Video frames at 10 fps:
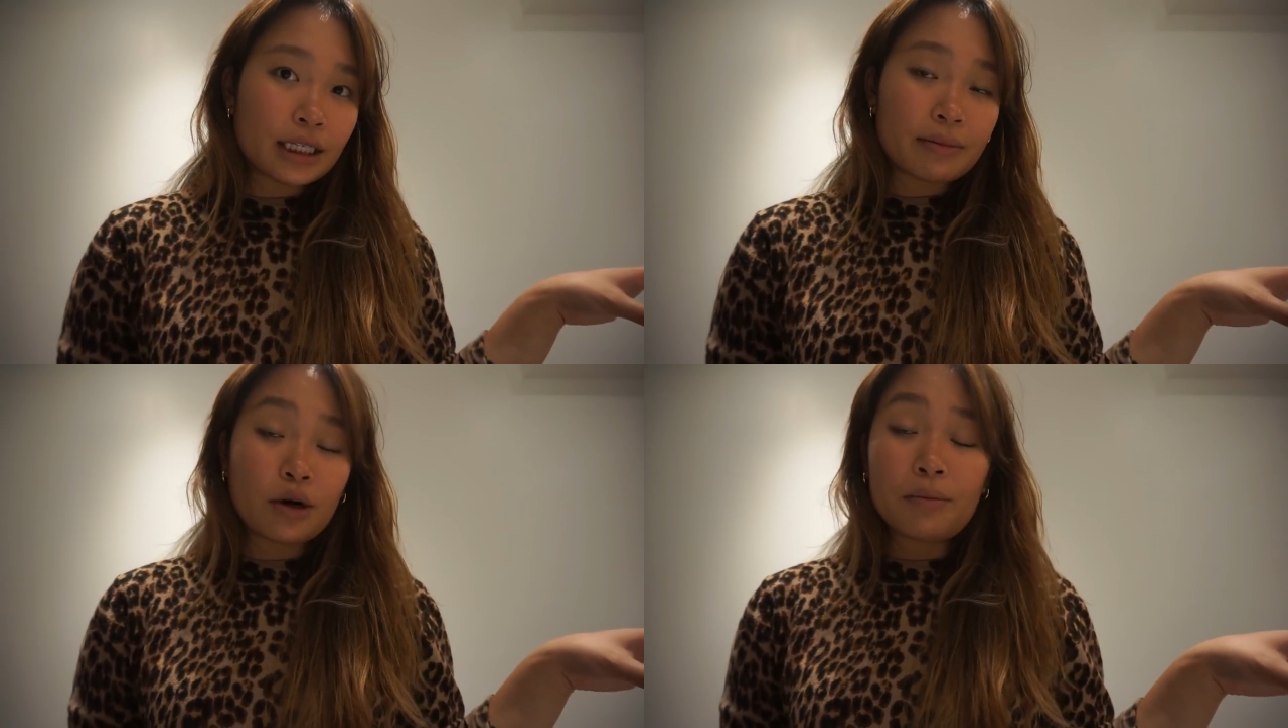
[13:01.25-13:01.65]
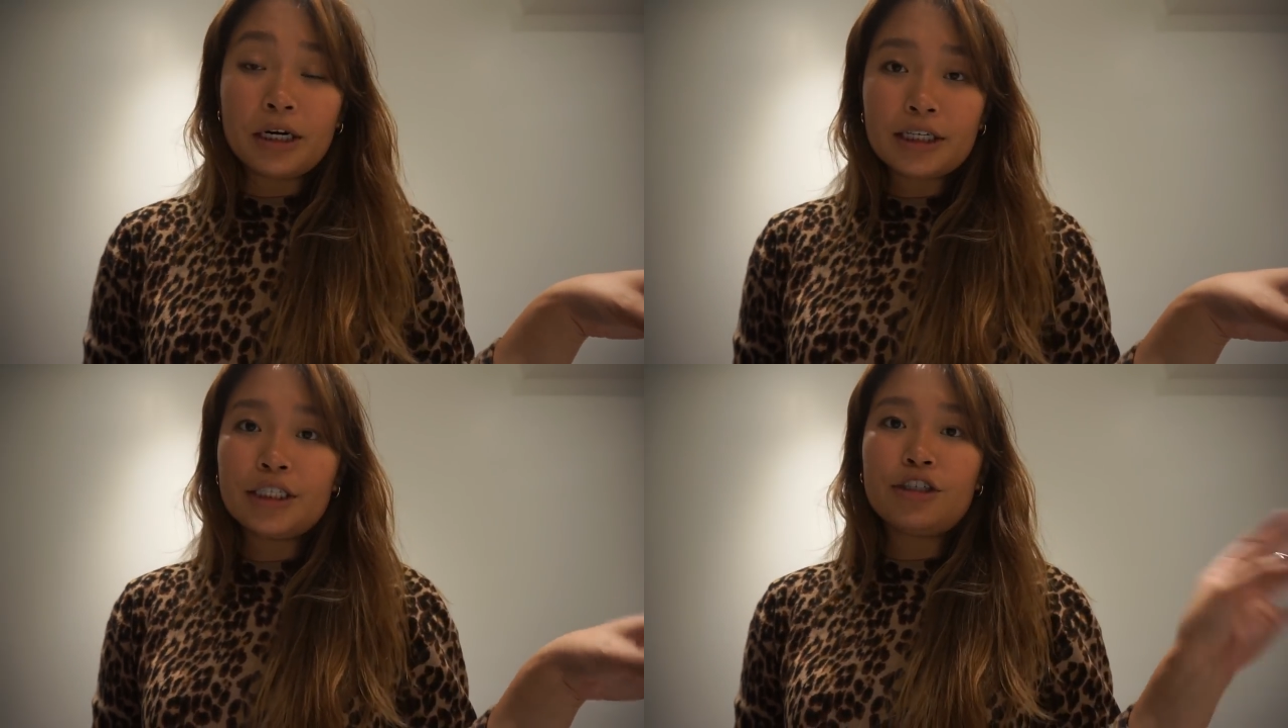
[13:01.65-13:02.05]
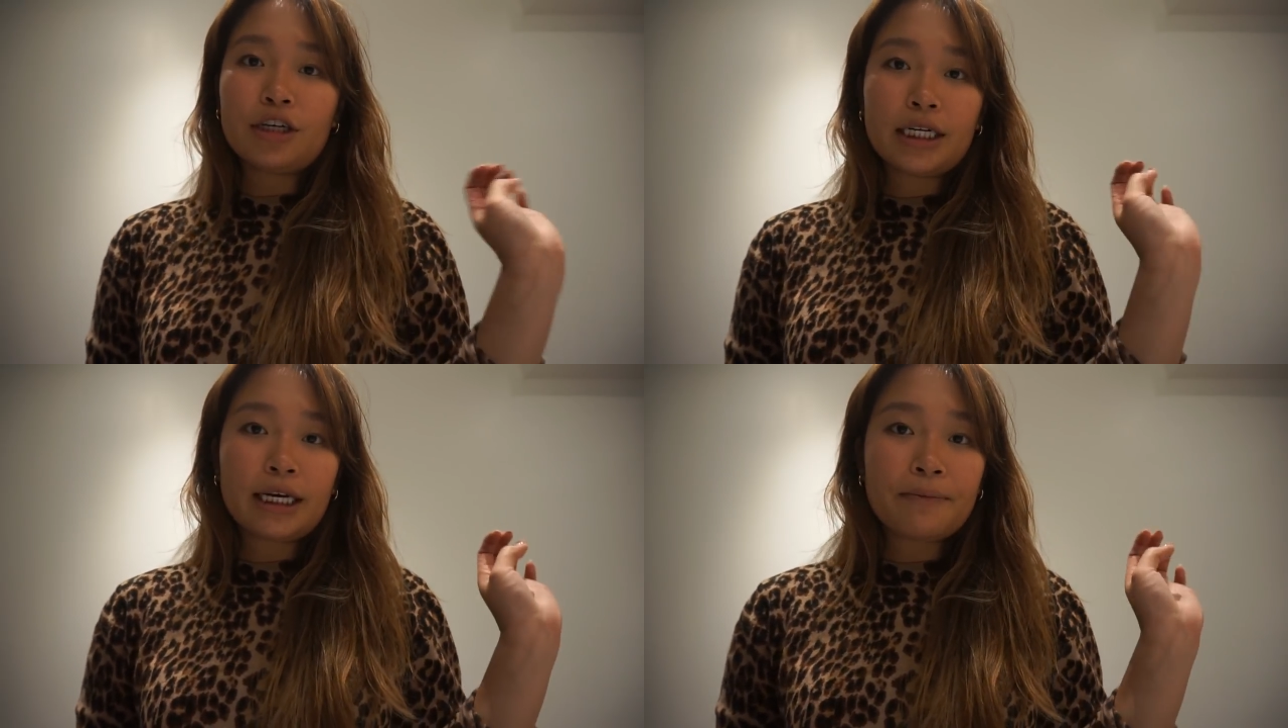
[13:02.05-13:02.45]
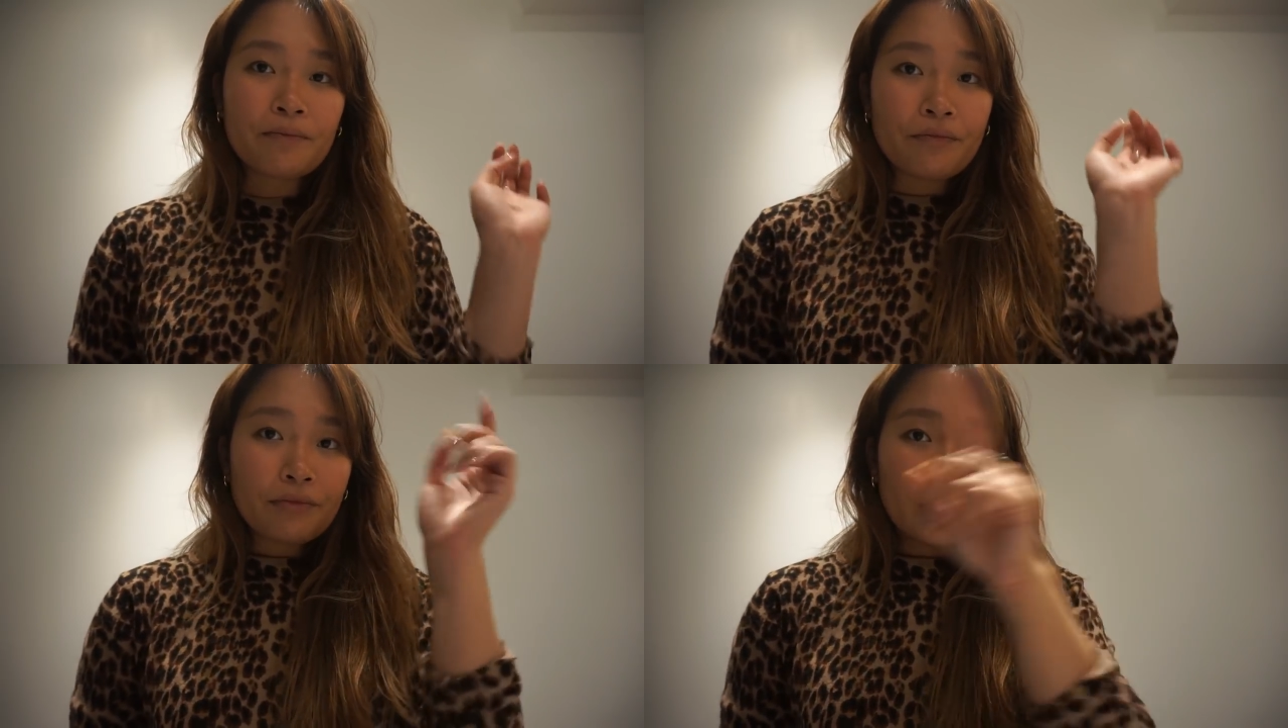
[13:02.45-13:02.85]
and my whole piercing journey
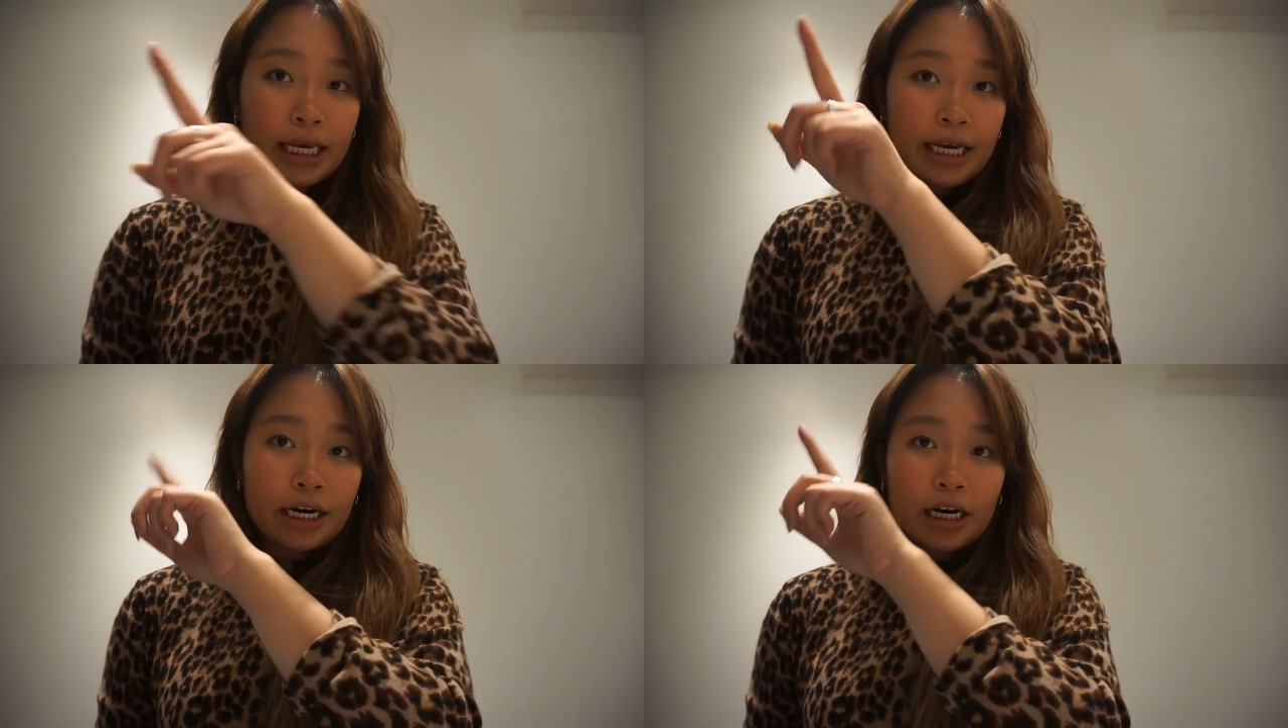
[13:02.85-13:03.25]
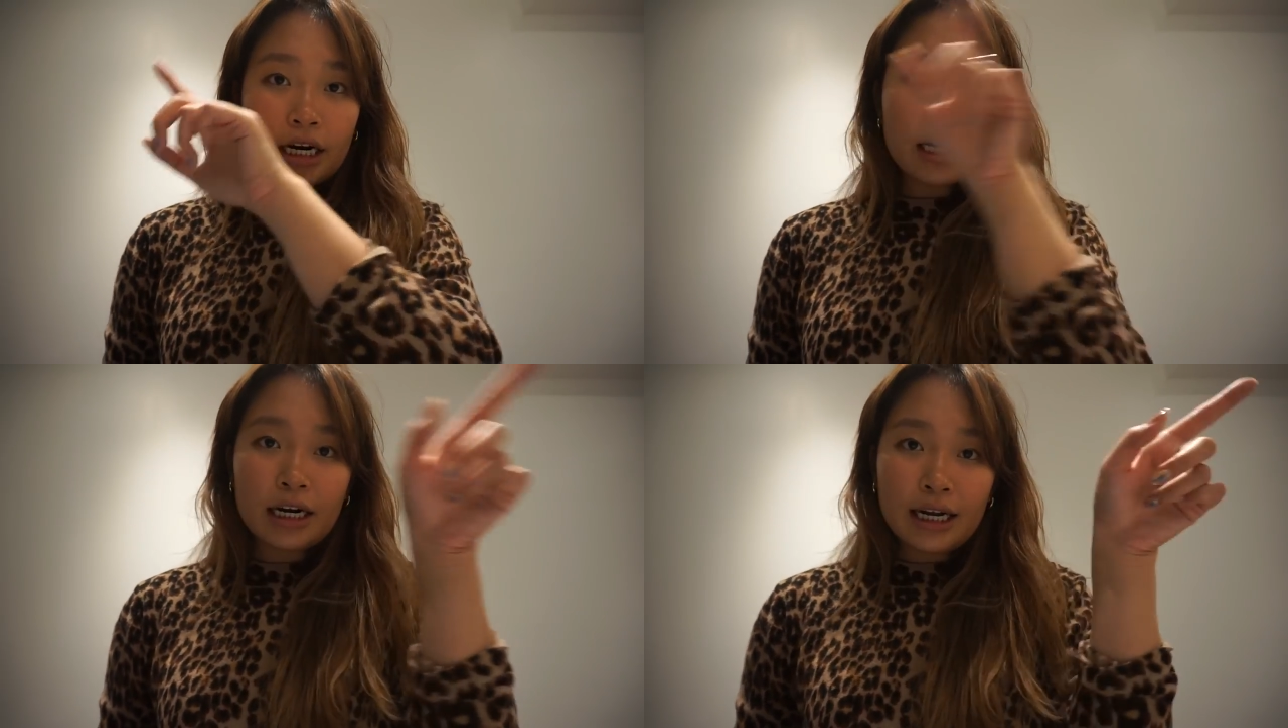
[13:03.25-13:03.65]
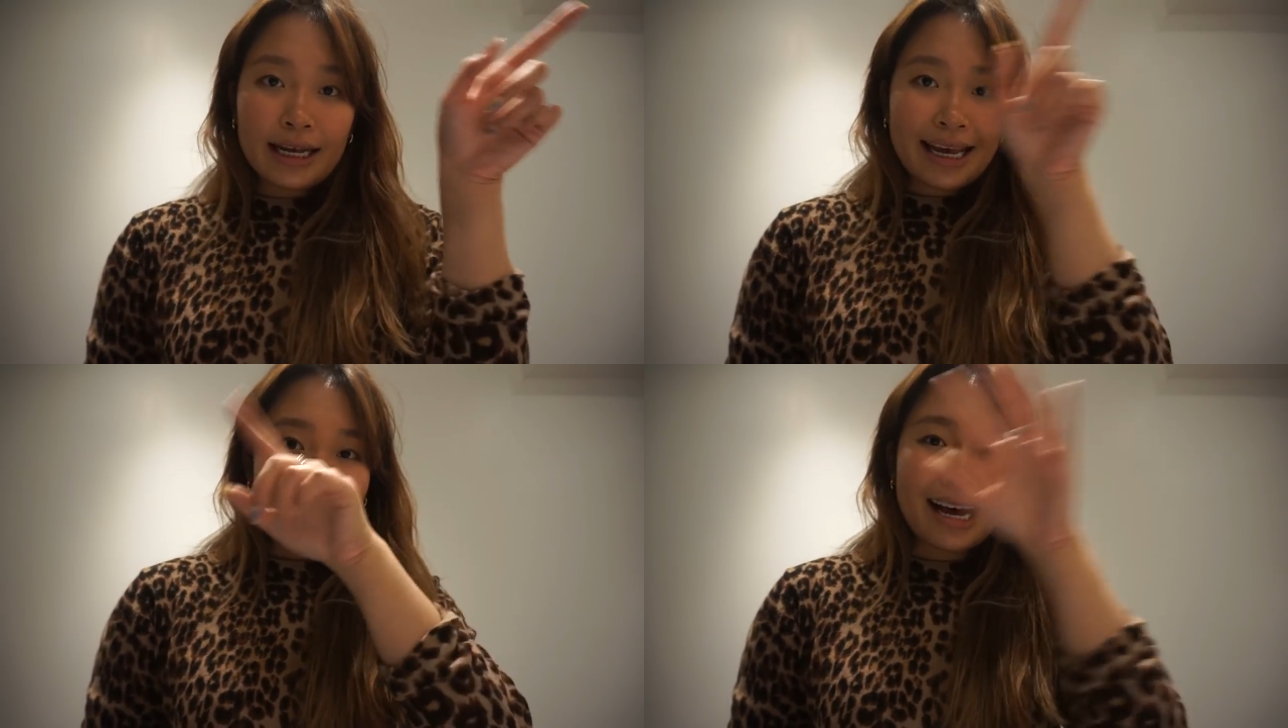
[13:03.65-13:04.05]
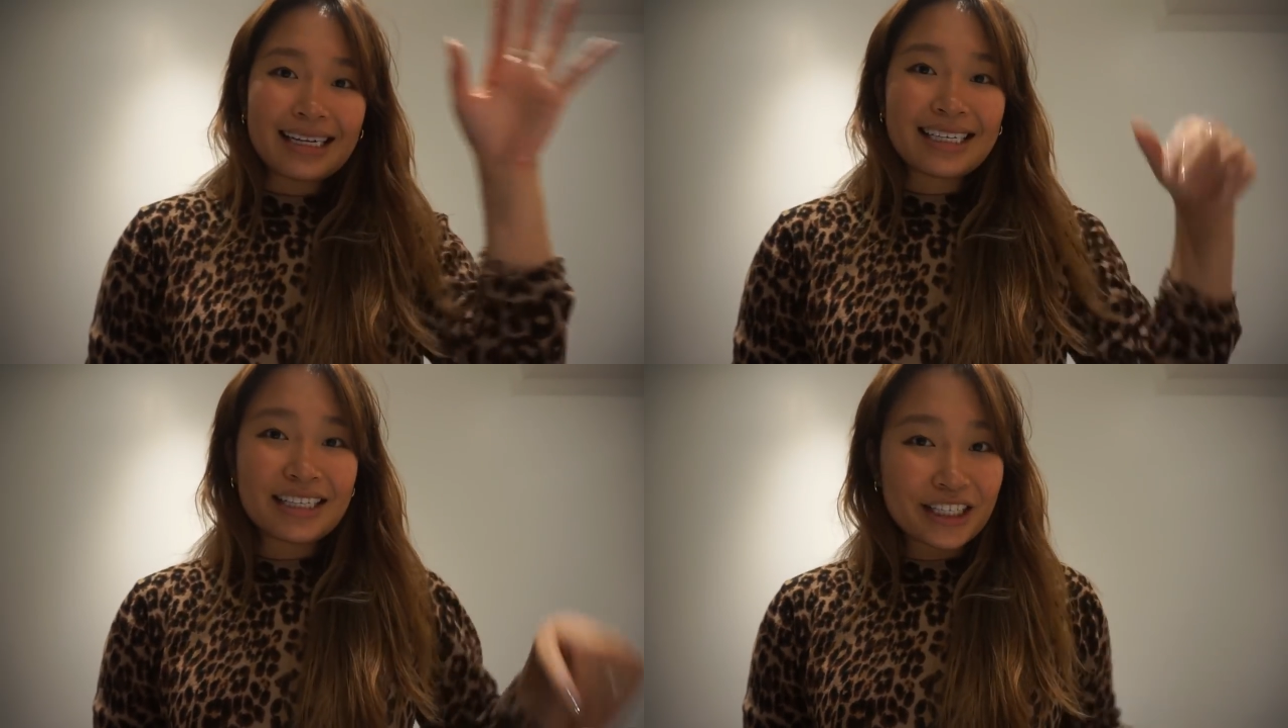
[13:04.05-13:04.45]
here and in the